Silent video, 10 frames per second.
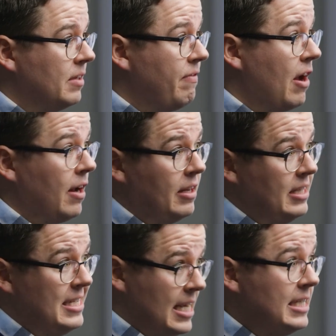
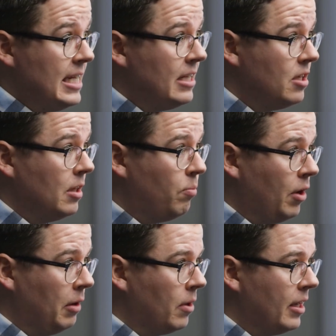very dizzy to the
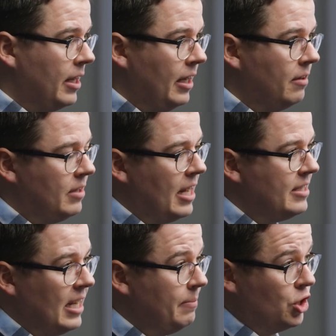point where he
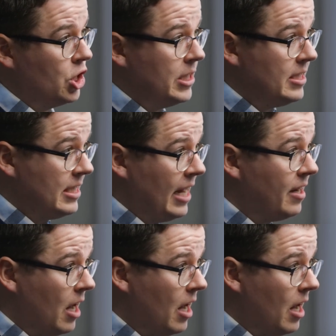at times couldn't stand